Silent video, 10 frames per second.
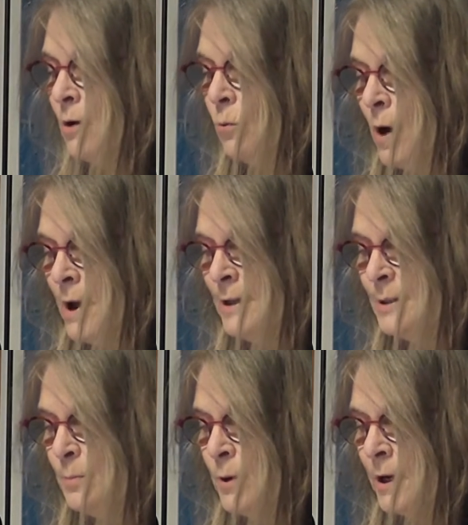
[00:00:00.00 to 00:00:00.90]
a
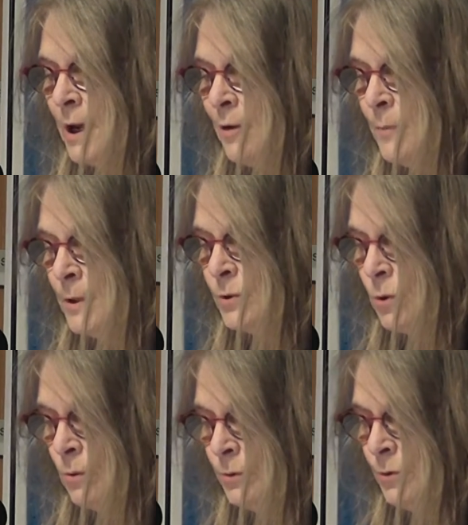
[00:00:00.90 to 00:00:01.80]
wise book I've been
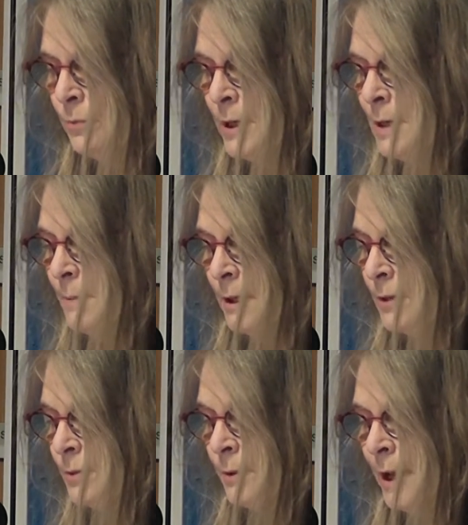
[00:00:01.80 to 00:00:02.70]
told to read
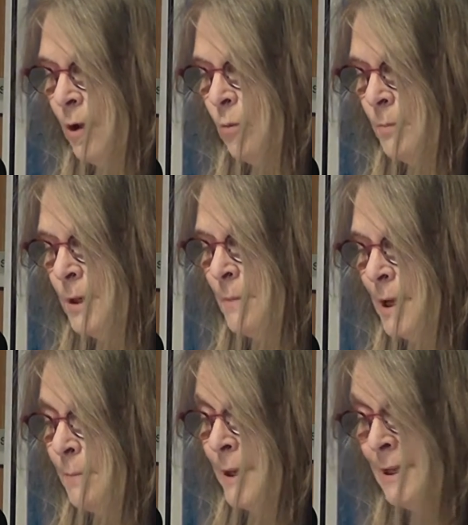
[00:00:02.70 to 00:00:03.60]
because it would help me
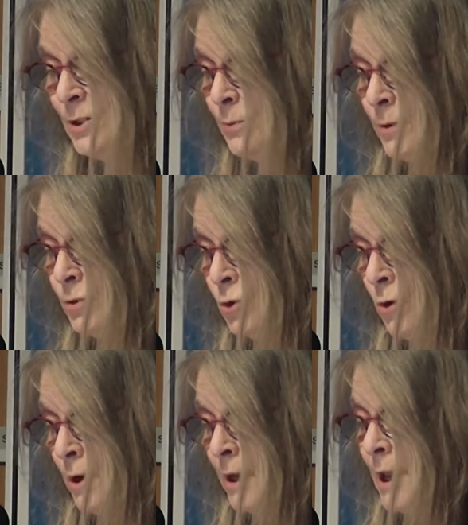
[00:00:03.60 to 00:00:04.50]
make peace with
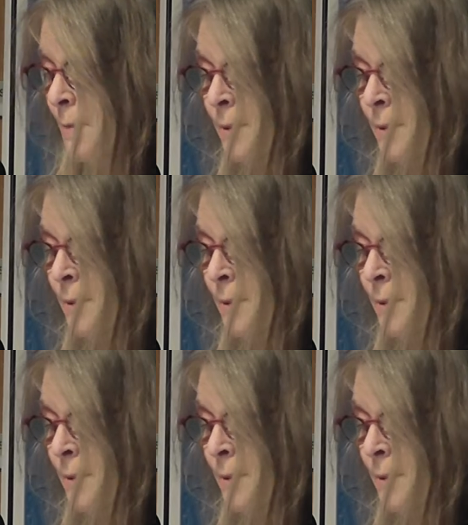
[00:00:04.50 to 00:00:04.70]
joy,